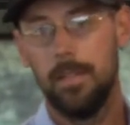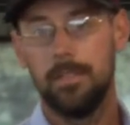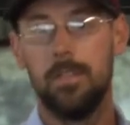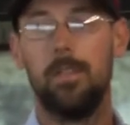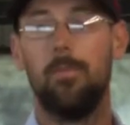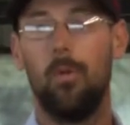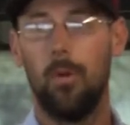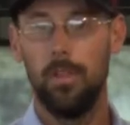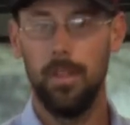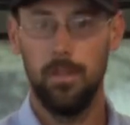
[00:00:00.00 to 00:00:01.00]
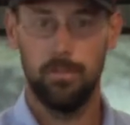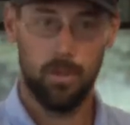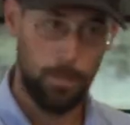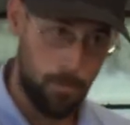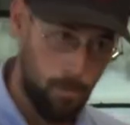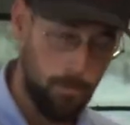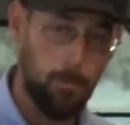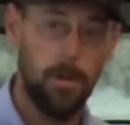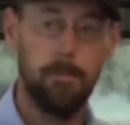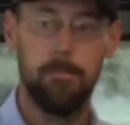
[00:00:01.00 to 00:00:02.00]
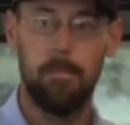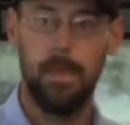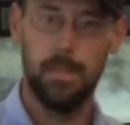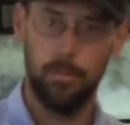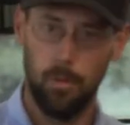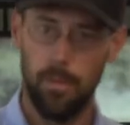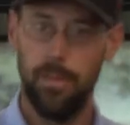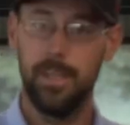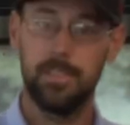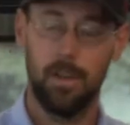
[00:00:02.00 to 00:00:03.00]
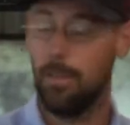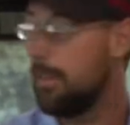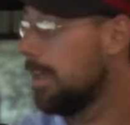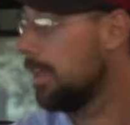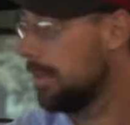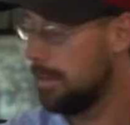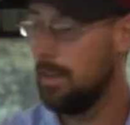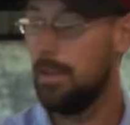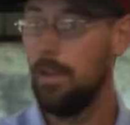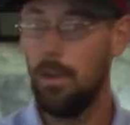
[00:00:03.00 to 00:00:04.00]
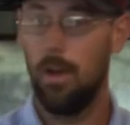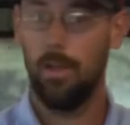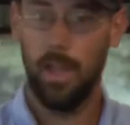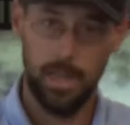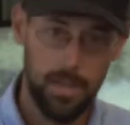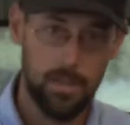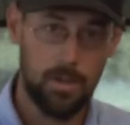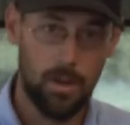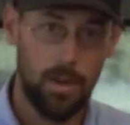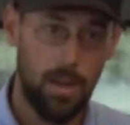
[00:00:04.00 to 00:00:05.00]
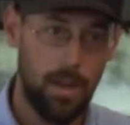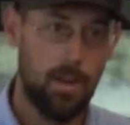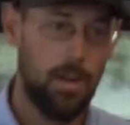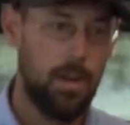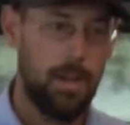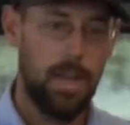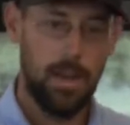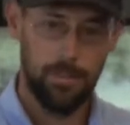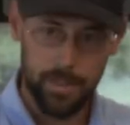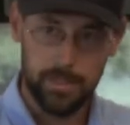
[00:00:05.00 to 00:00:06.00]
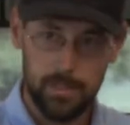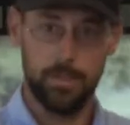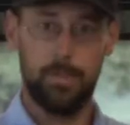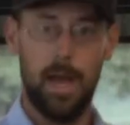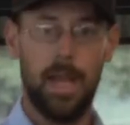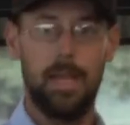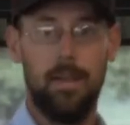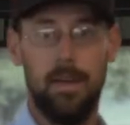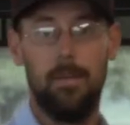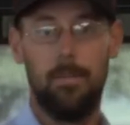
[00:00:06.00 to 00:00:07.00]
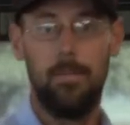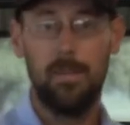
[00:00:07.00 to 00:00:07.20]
So the more that you start pulling one and the more that they start thinking, okay, I need to turn here, everything starts backing up.